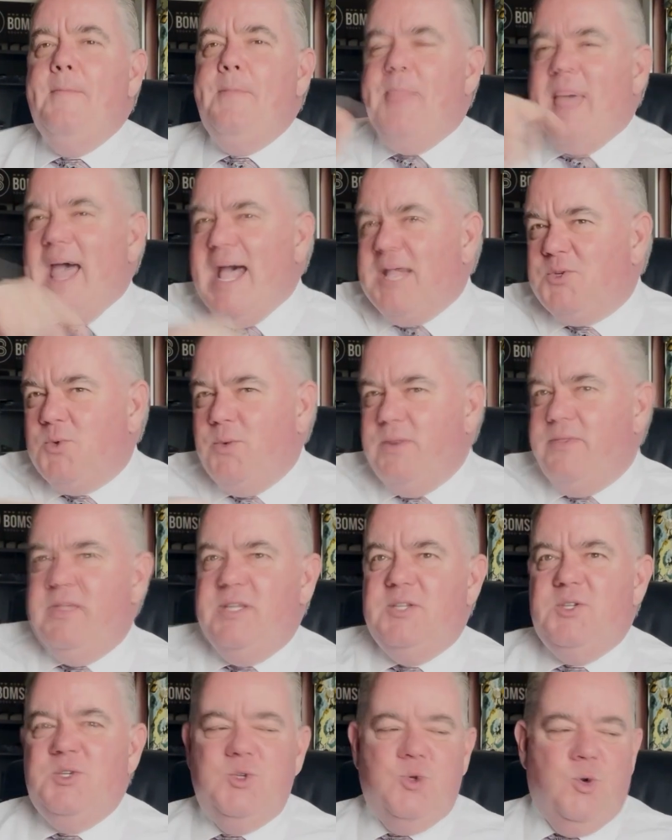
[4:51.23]
That's what
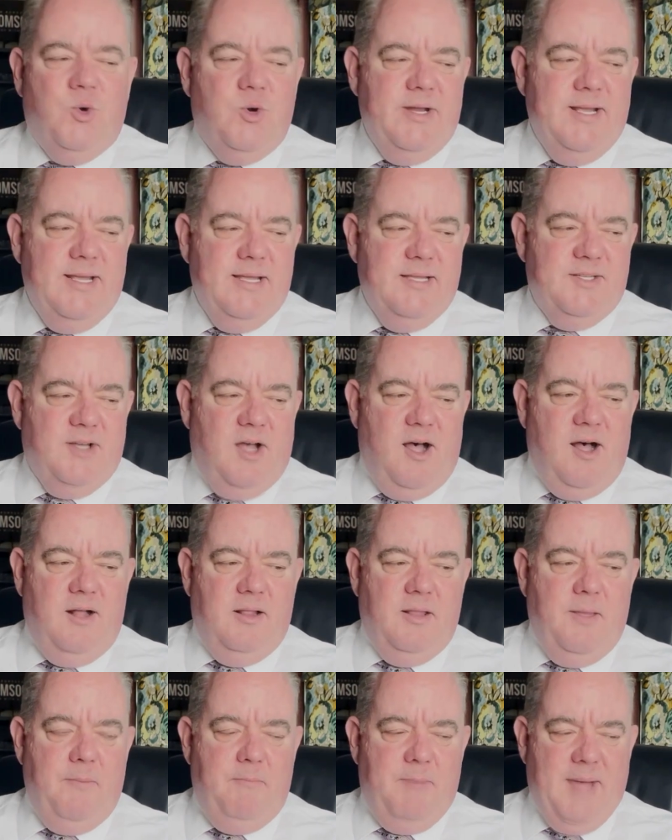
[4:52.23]
this story is
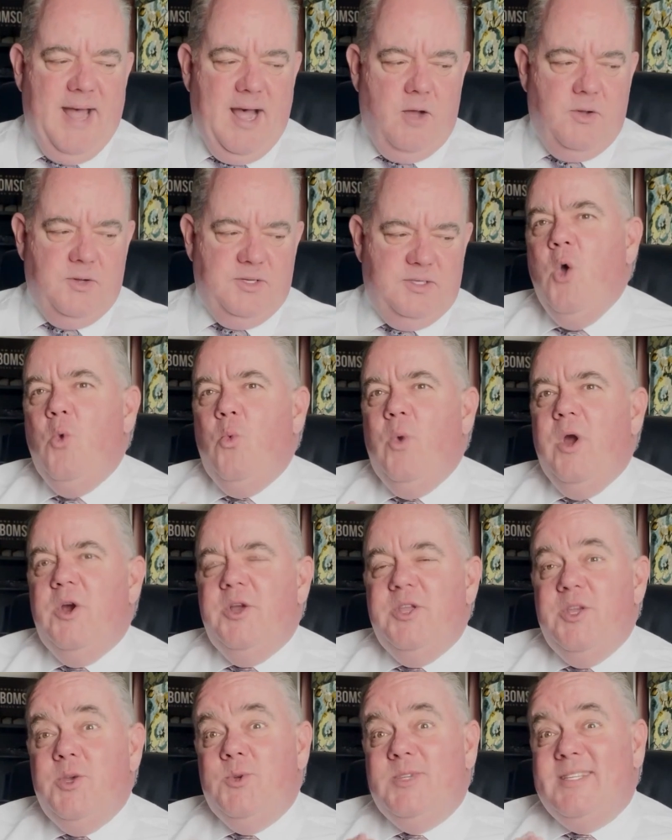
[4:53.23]
all about, where
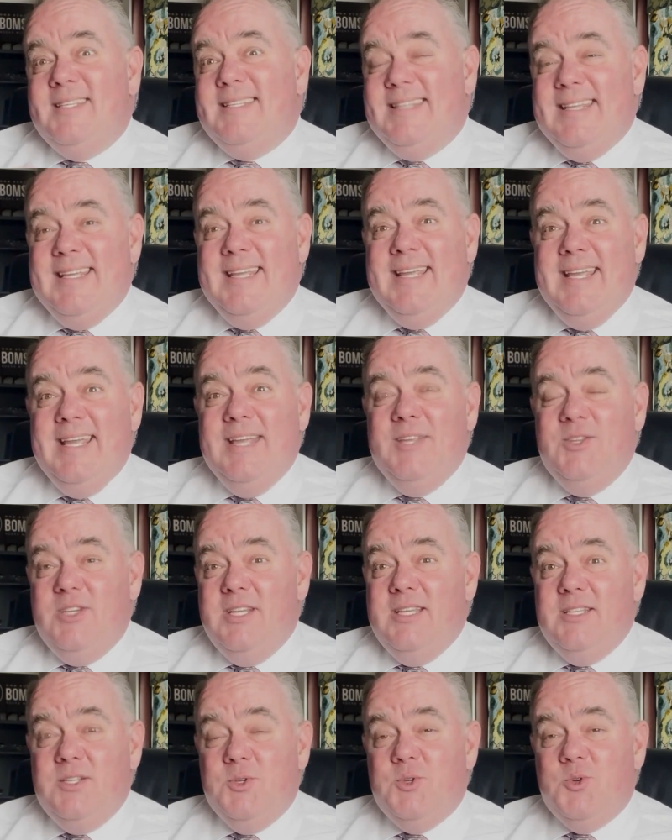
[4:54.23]
you see
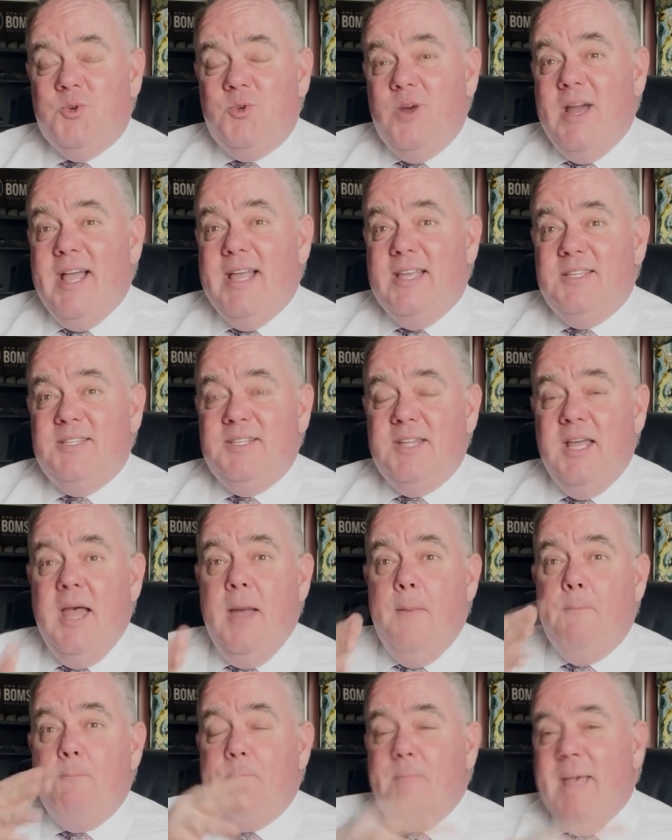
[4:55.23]
Jesus Christ
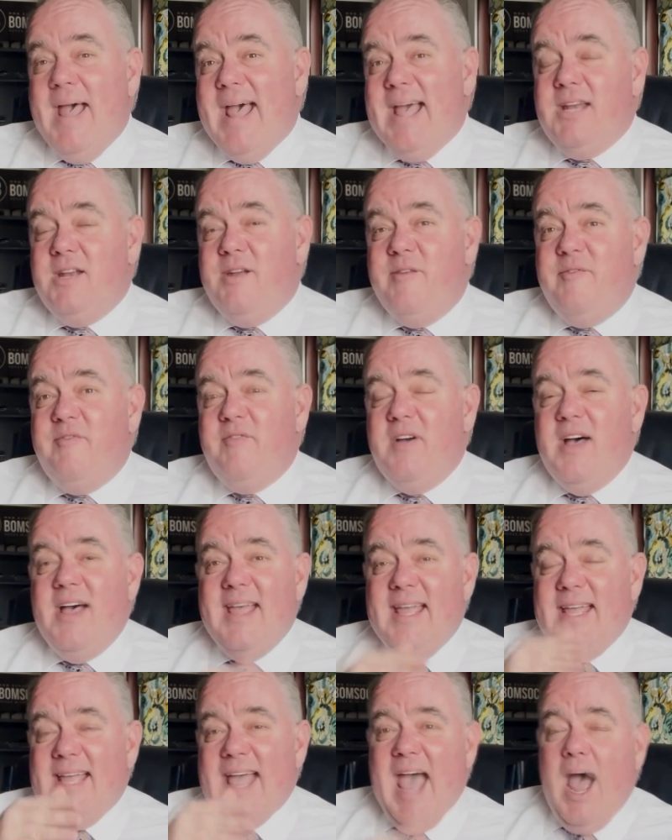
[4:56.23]

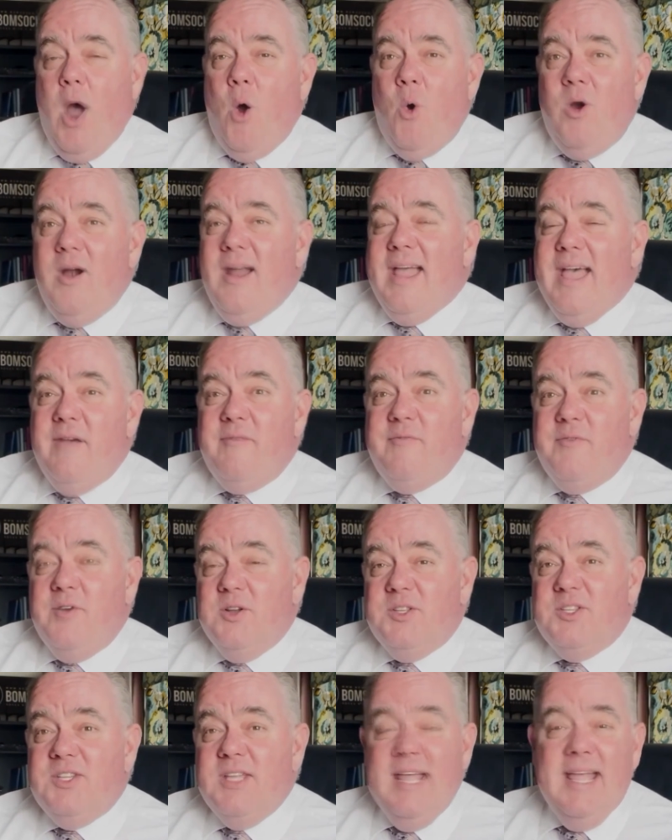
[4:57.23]
magnifying our
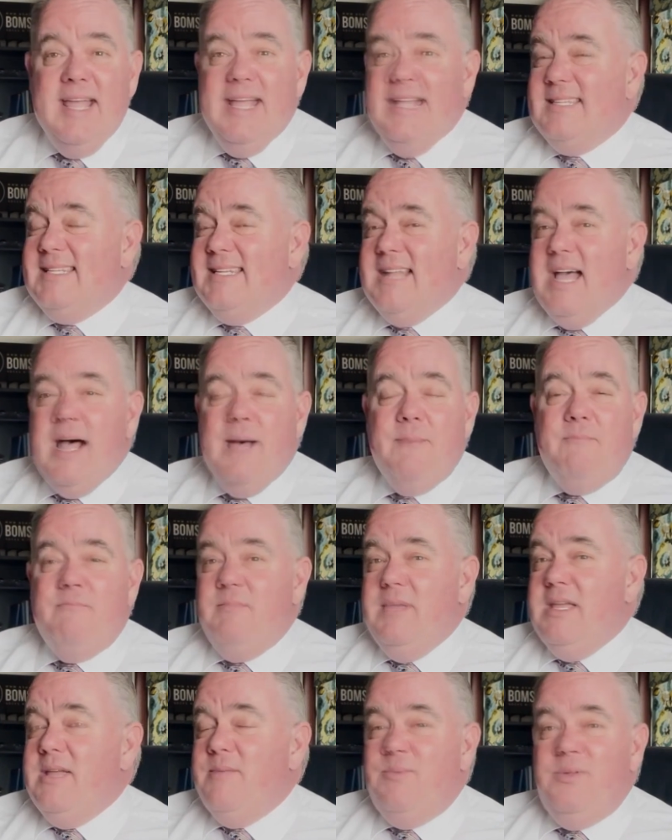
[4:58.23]
efforts. It's not
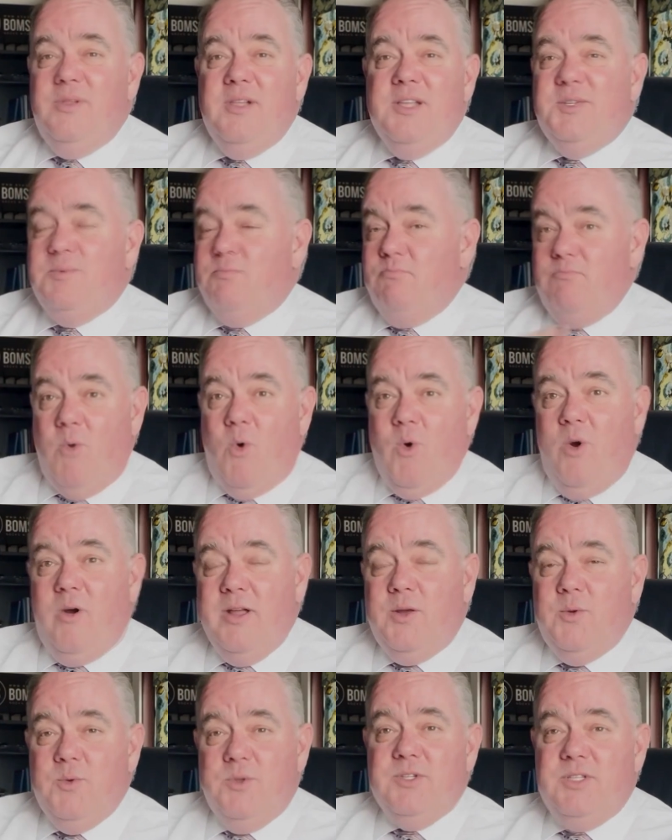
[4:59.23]
me plus more
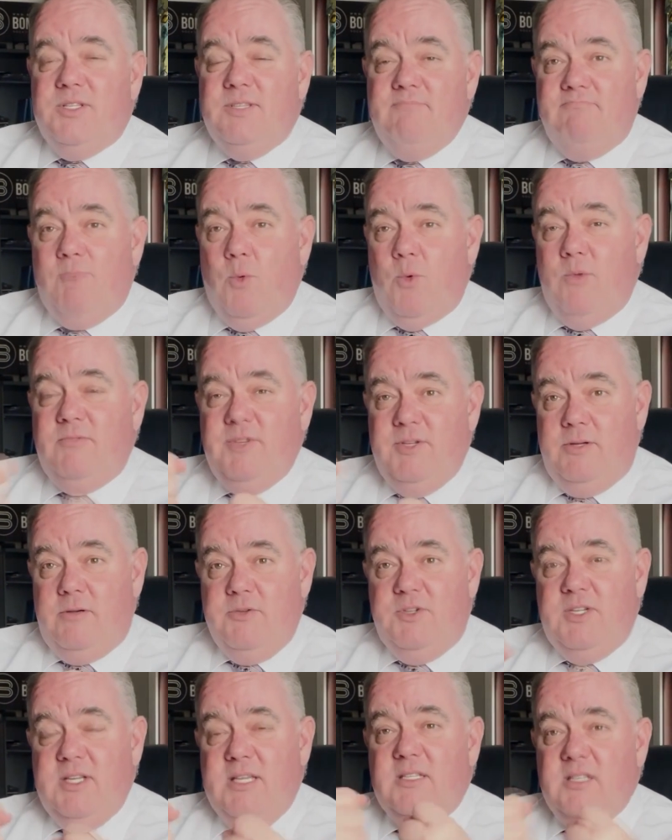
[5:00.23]
equals more, you know,
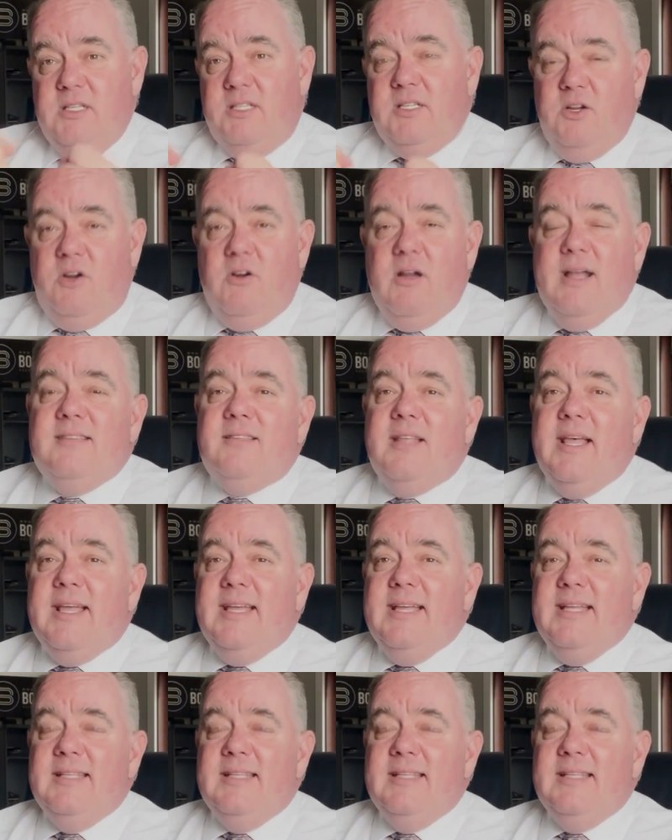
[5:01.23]
Jesus and Christ like.